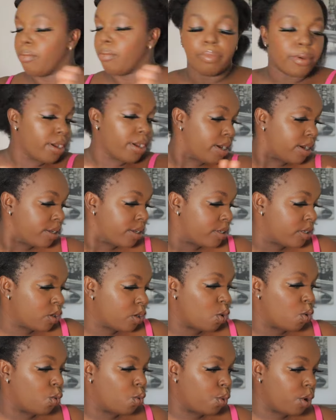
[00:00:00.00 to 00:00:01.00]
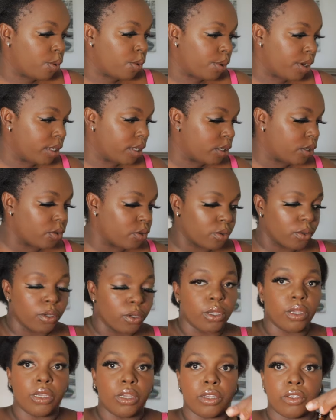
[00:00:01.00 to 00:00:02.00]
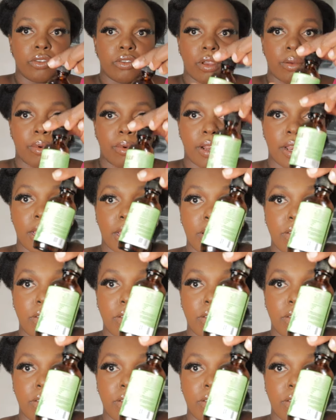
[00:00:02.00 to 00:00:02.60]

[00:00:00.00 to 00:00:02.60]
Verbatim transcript: but we will do. So I'm gonna